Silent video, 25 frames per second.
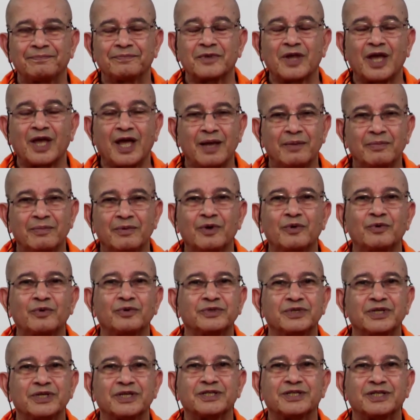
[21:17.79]
I am now
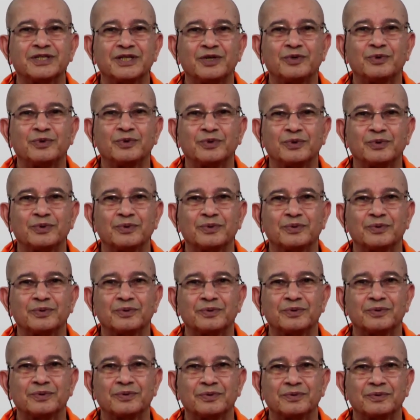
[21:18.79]
62.
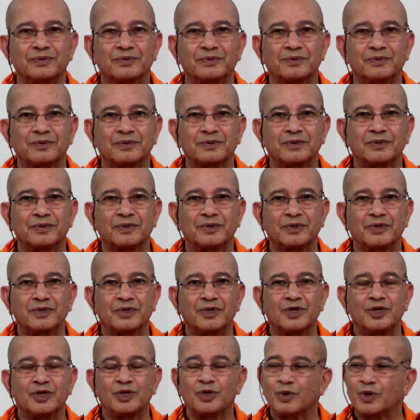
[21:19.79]

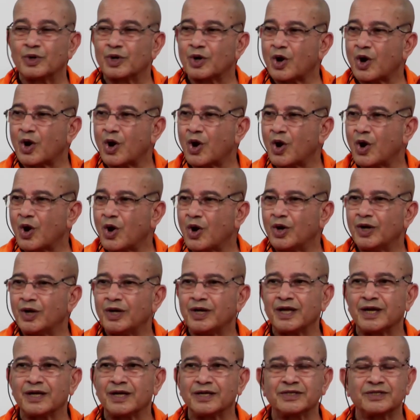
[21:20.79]
You are all
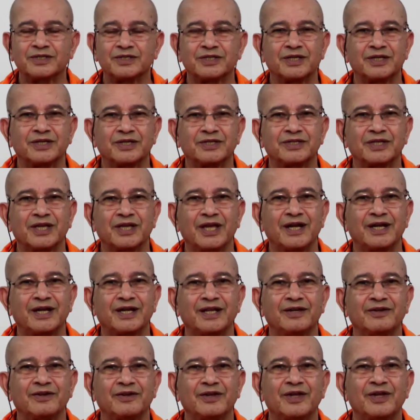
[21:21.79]
youngsters,
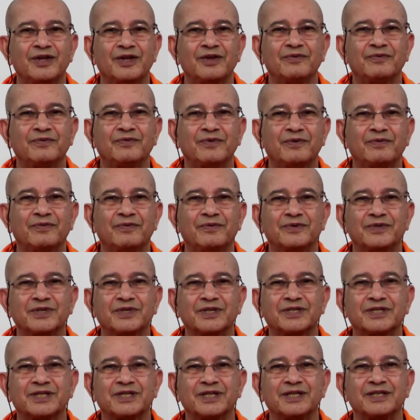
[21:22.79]
18, 15,
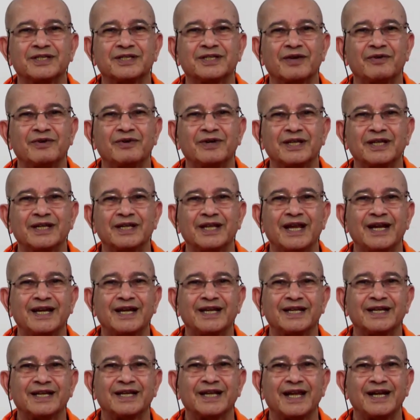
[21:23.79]
16, 17,
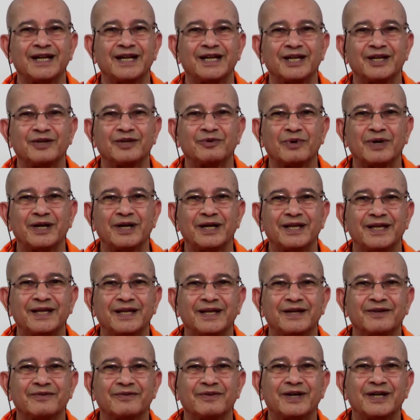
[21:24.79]
18, 19, 20,
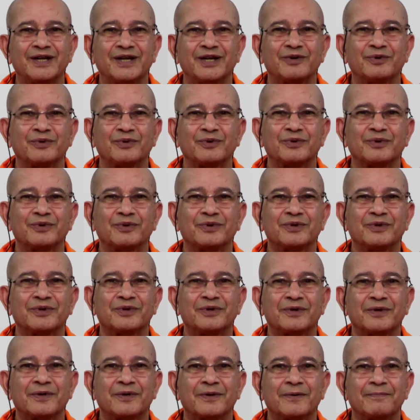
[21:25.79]
22.
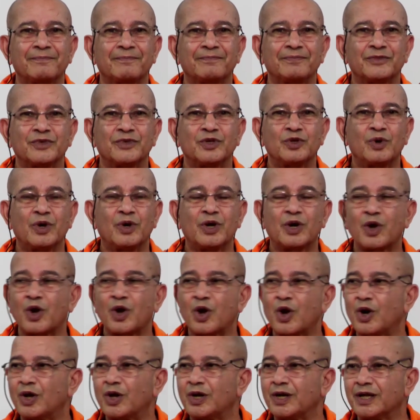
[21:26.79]
You are
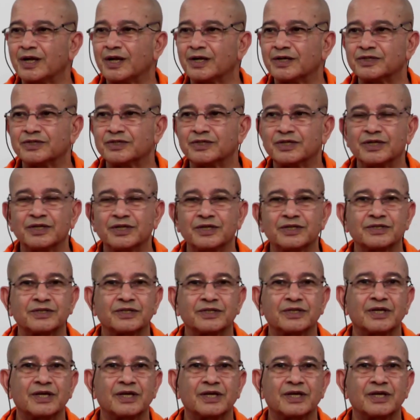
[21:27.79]
all youngsters.